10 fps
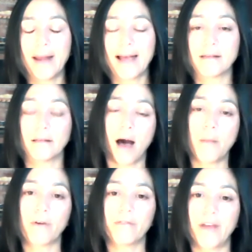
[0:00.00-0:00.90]
has a lot
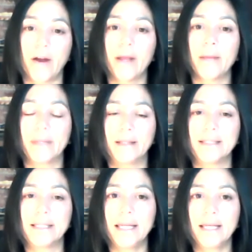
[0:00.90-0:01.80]
more
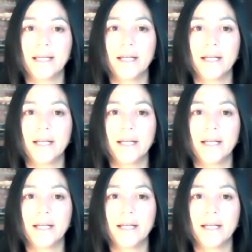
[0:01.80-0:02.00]
variability.